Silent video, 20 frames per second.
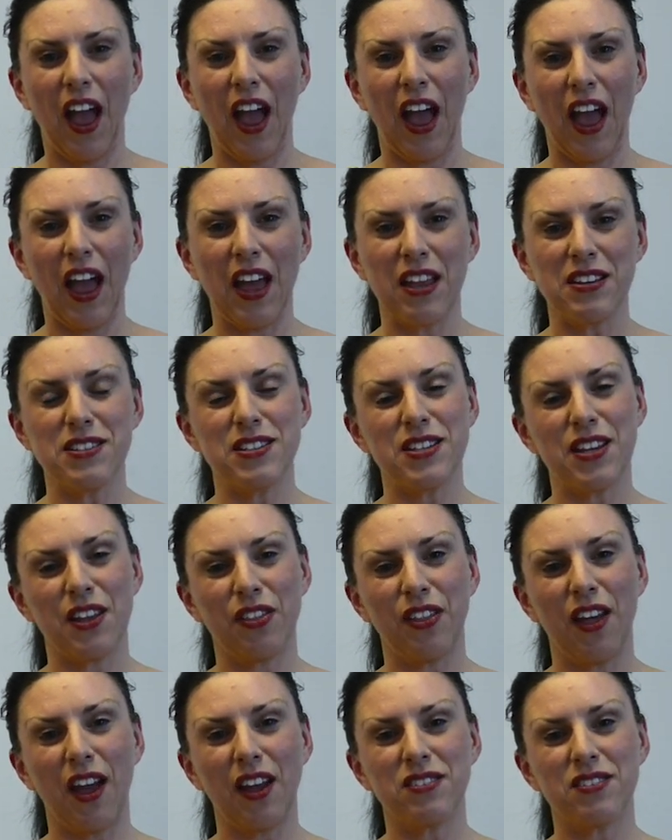and
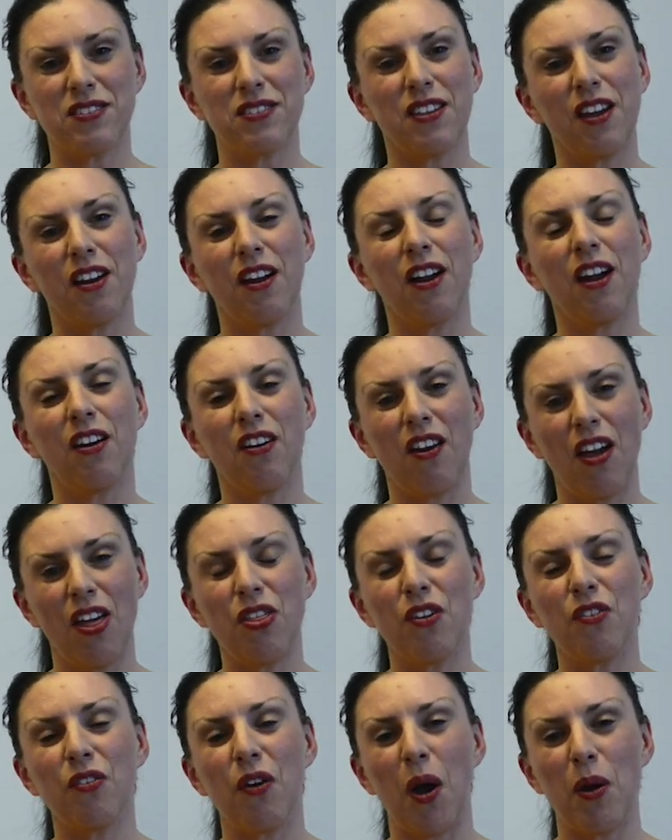that there are
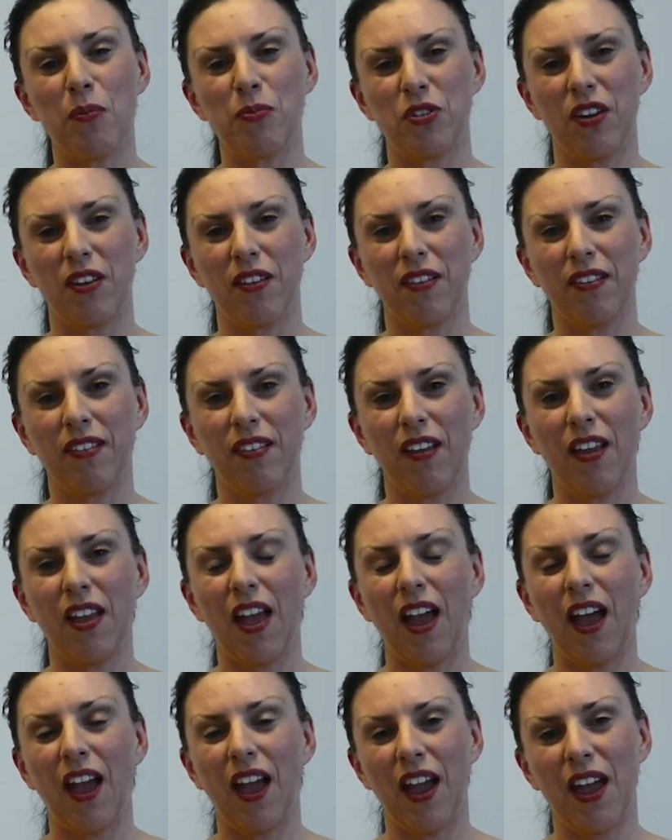other options
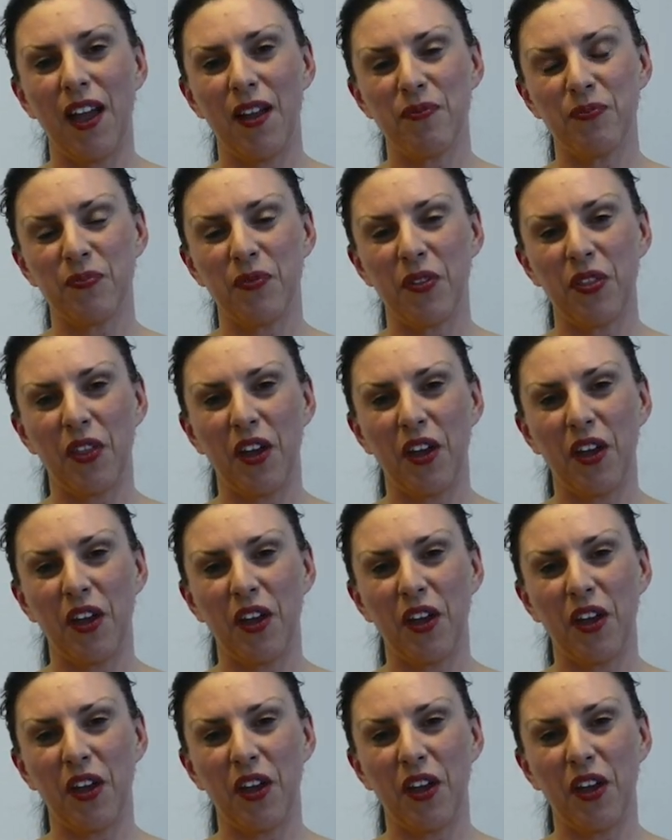um,